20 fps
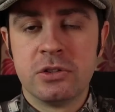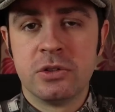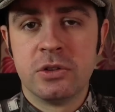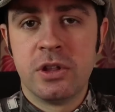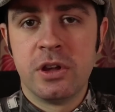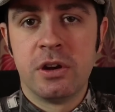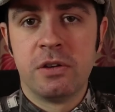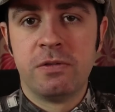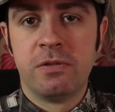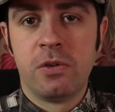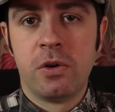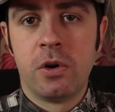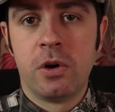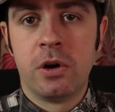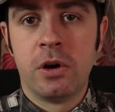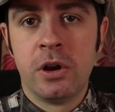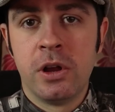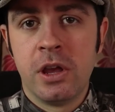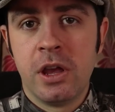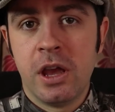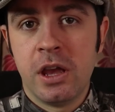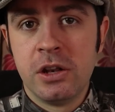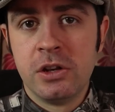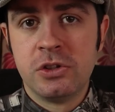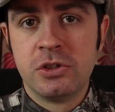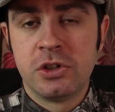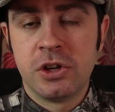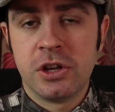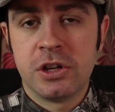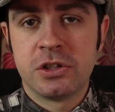So therefore,
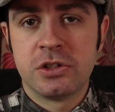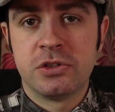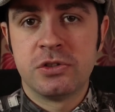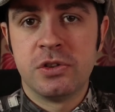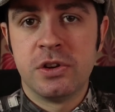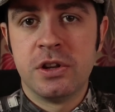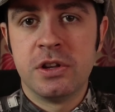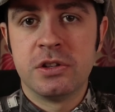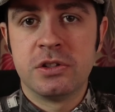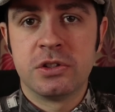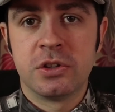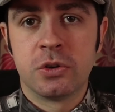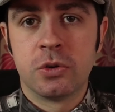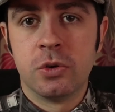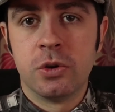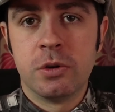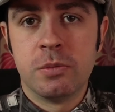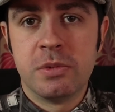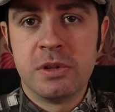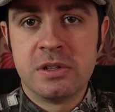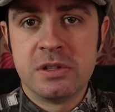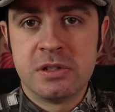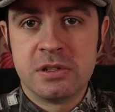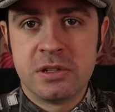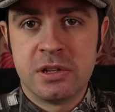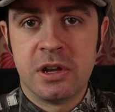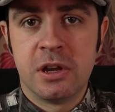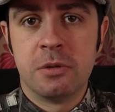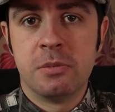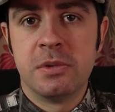interest rates are going to be
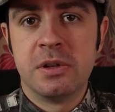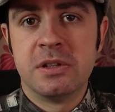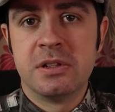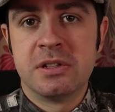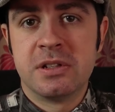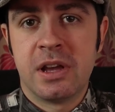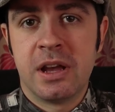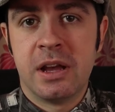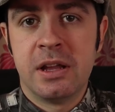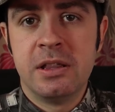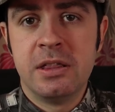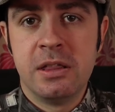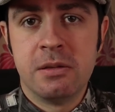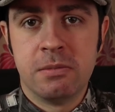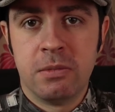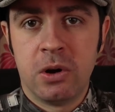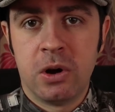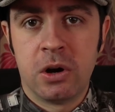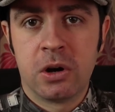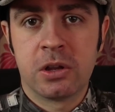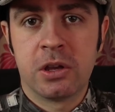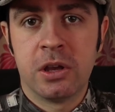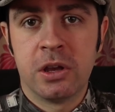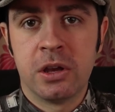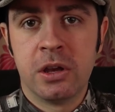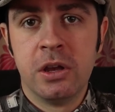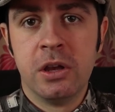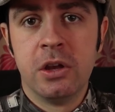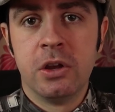determined in the market,